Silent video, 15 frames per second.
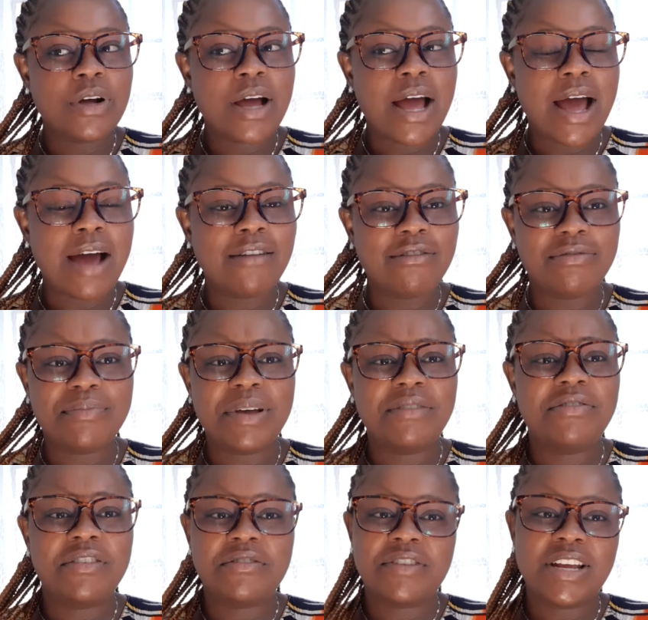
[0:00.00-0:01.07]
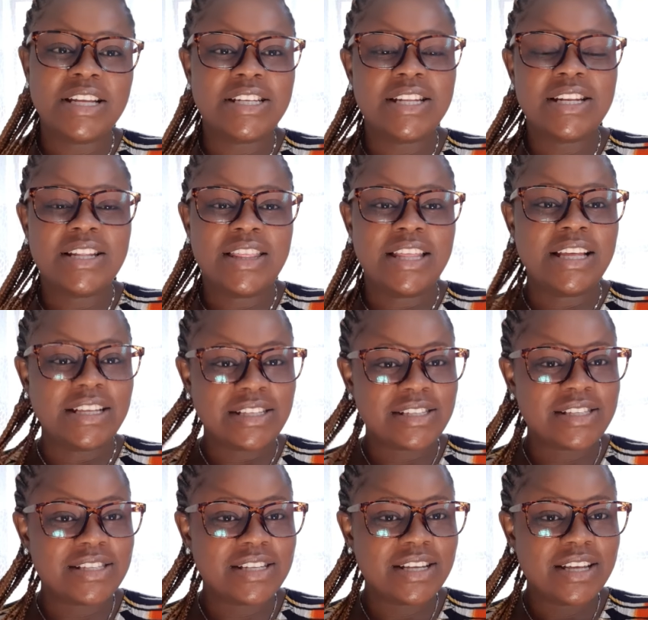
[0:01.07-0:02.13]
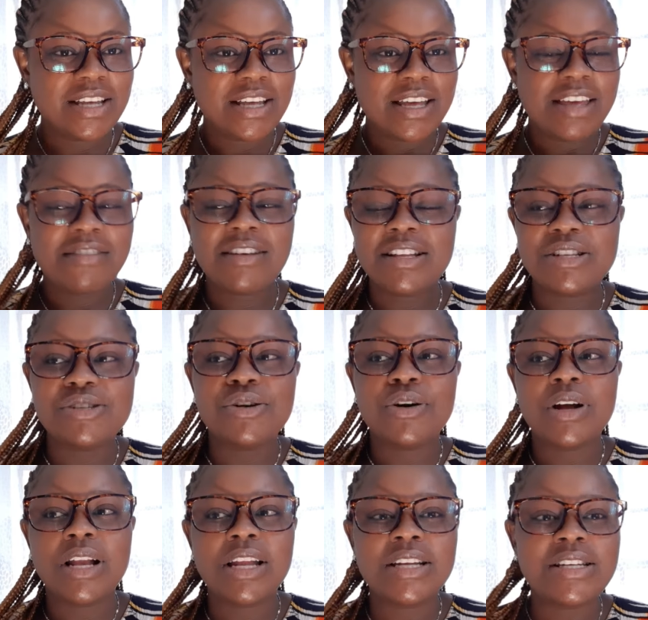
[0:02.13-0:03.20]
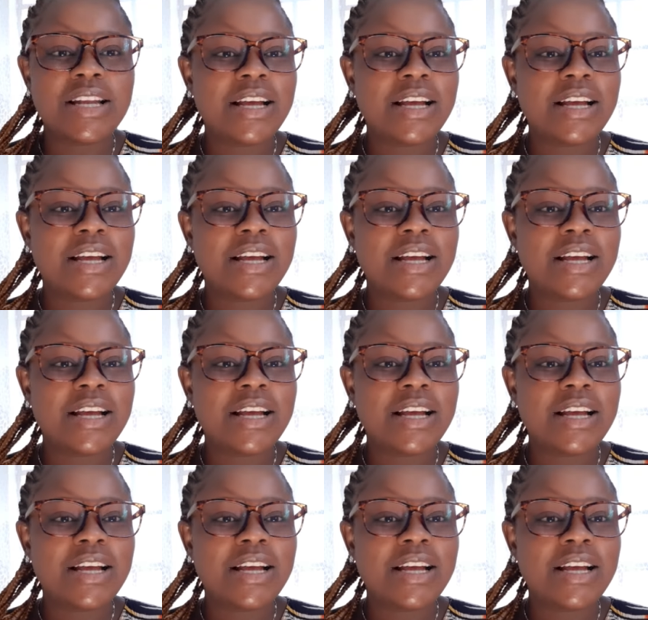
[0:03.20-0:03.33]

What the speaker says: have my favorite things, even chocolate.